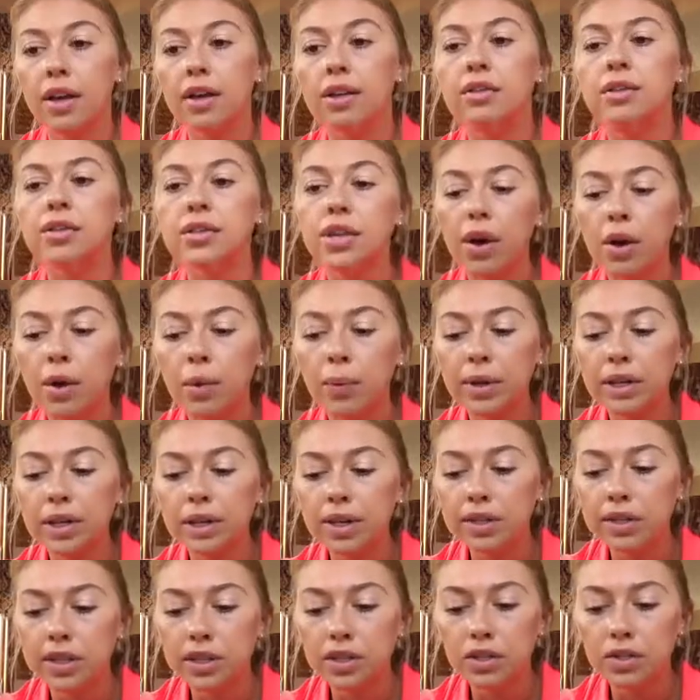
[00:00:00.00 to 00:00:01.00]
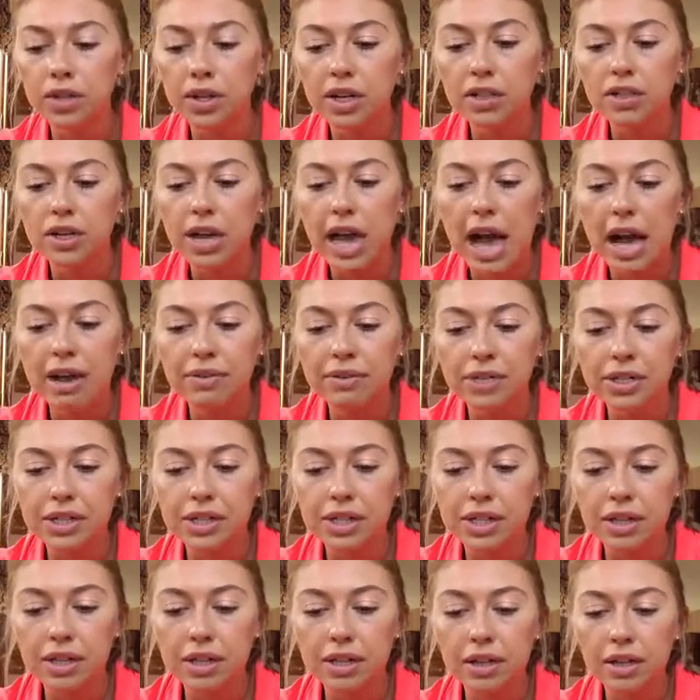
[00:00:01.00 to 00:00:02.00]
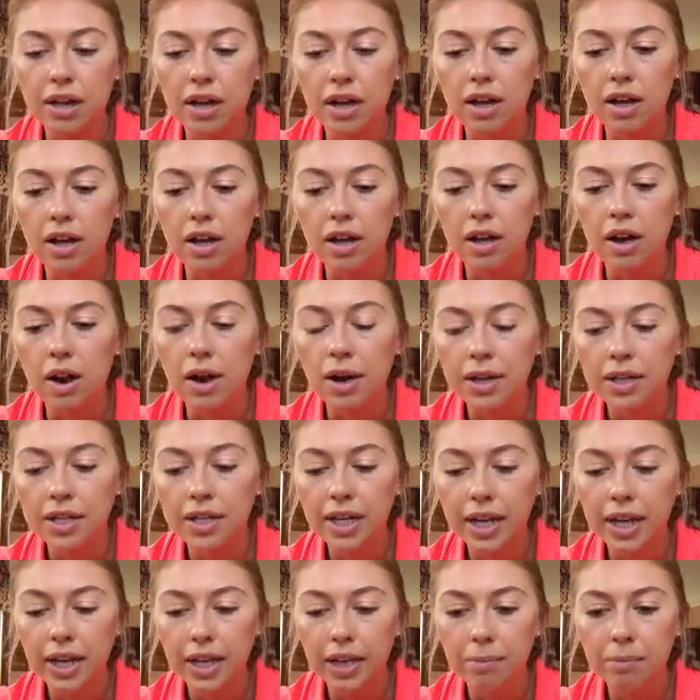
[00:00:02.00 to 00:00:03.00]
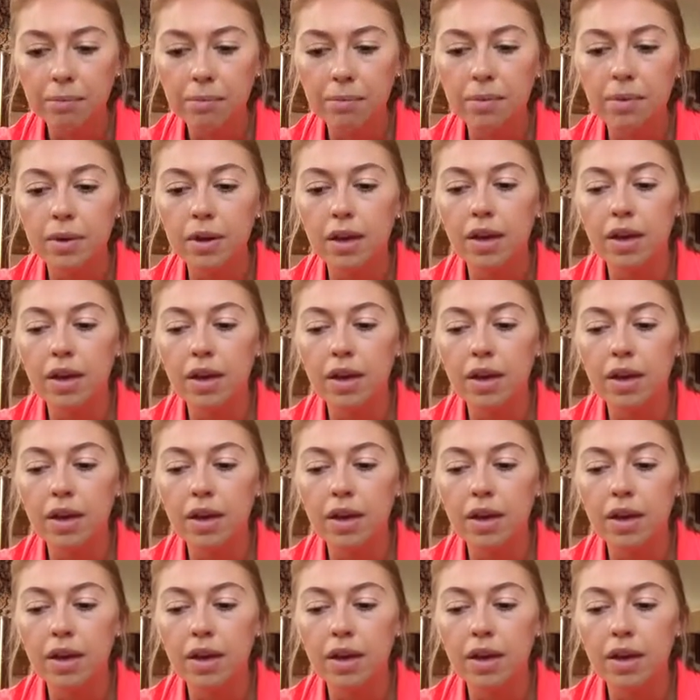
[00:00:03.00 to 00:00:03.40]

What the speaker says: So we did this stretch after a hard game.